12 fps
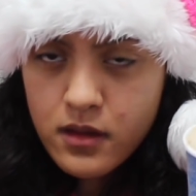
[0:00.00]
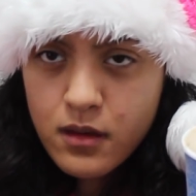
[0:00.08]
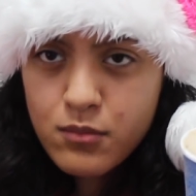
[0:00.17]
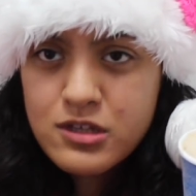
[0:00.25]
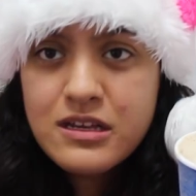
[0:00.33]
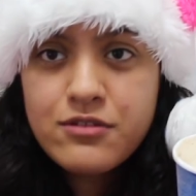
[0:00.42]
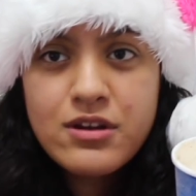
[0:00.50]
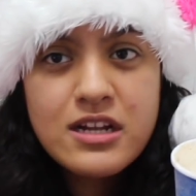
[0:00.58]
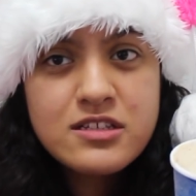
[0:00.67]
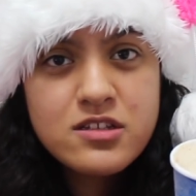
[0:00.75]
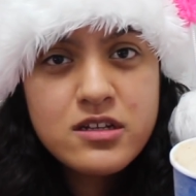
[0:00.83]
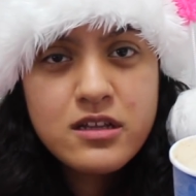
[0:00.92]
because I
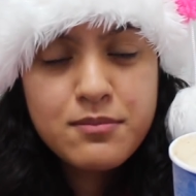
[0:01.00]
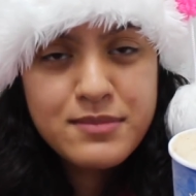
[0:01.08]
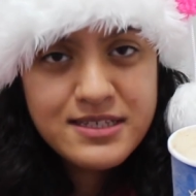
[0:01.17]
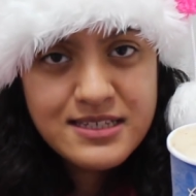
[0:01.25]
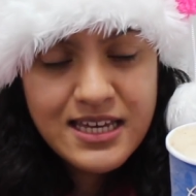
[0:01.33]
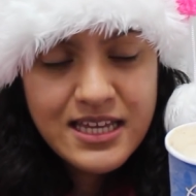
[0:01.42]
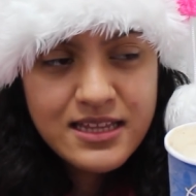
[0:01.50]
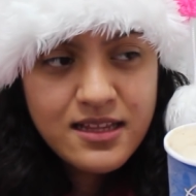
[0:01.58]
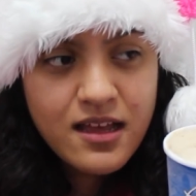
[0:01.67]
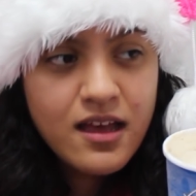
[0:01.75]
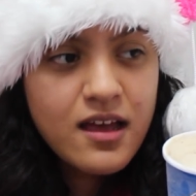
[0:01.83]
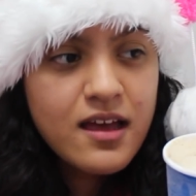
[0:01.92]
really started missing it.
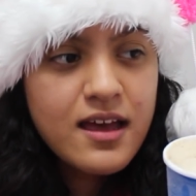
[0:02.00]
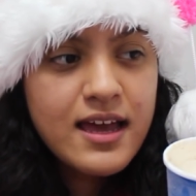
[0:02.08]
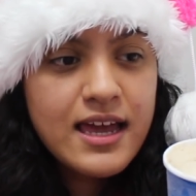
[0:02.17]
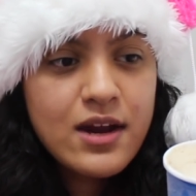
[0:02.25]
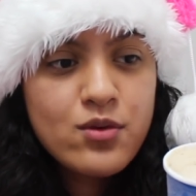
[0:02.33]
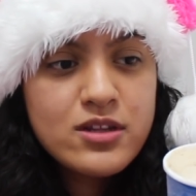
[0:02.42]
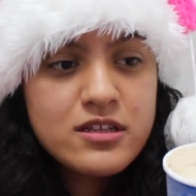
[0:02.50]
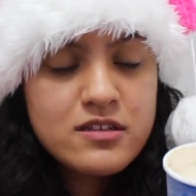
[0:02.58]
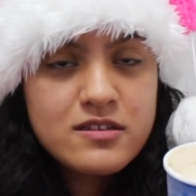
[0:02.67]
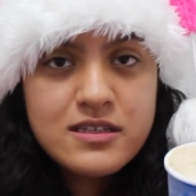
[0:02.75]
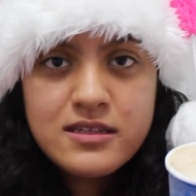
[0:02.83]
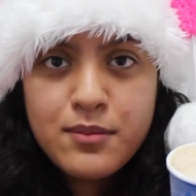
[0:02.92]
And I
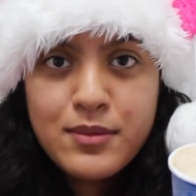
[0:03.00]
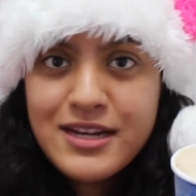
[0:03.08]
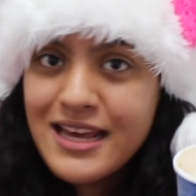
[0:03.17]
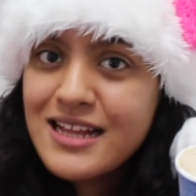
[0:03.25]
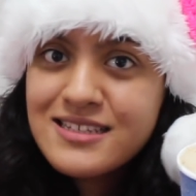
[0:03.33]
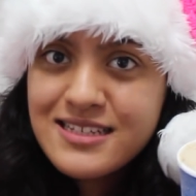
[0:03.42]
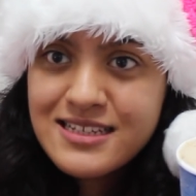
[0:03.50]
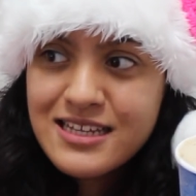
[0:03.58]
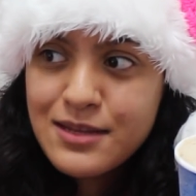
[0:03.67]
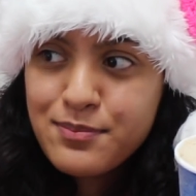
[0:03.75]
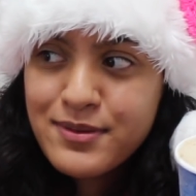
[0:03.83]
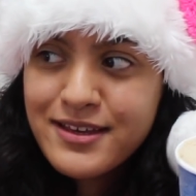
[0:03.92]
wanted to see somebody else eat
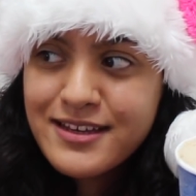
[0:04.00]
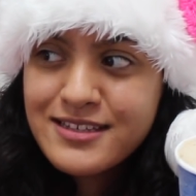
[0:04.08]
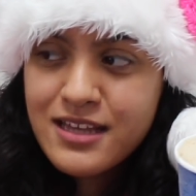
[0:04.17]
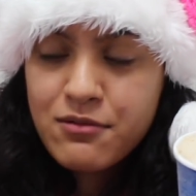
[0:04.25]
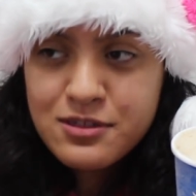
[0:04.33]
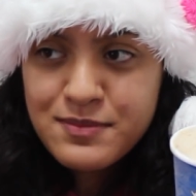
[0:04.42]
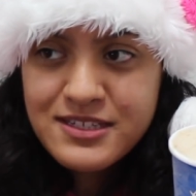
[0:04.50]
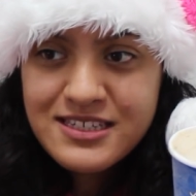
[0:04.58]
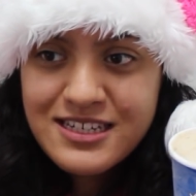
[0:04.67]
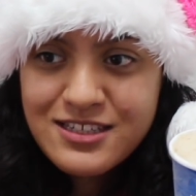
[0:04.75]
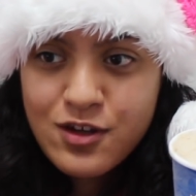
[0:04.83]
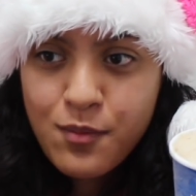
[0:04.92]
it, because I was
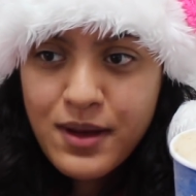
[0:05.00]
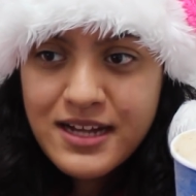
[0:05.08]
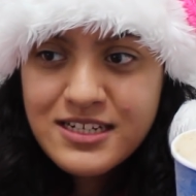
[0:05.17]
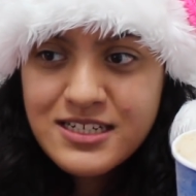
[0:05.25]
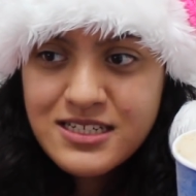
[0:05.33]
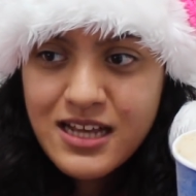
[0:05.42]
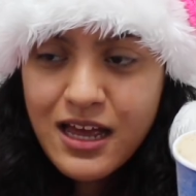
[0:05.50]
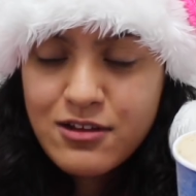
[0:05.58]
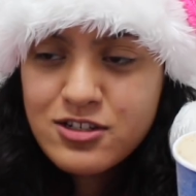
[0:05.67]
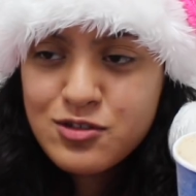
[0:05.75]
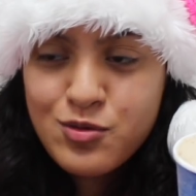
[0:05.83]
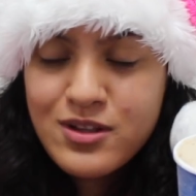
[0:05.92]
missing it so much.
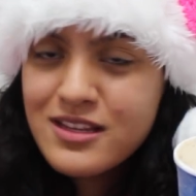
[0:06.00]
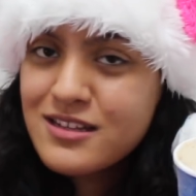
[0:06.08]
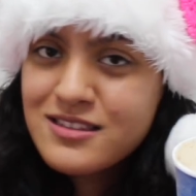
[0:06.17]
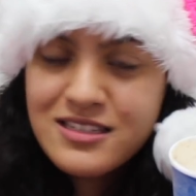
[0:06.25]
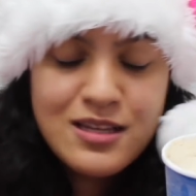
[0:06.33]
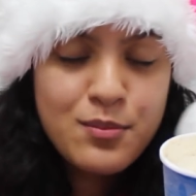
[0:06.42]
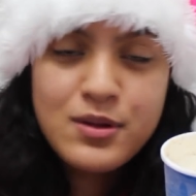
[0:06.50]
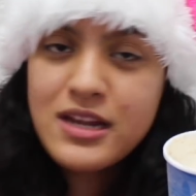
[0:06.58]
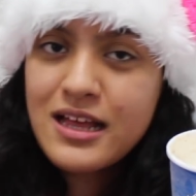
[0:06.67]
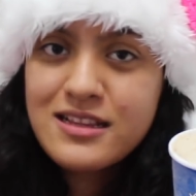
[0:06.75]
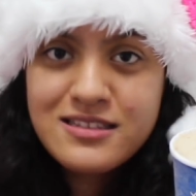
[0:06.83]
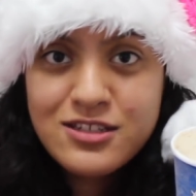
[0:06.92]
I just wanted to see
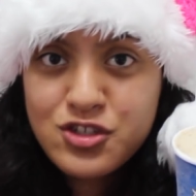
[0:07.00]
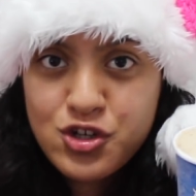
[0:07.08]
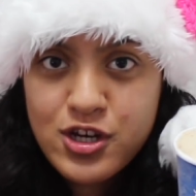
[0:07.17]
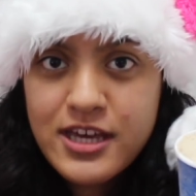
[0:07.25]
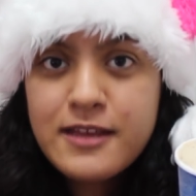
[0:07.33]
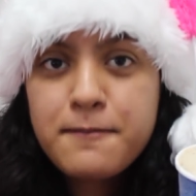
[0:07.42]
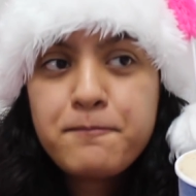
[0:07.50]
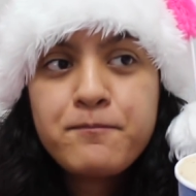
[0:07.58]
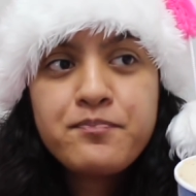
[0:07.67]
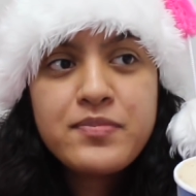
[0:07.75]
somebody else enjoy it.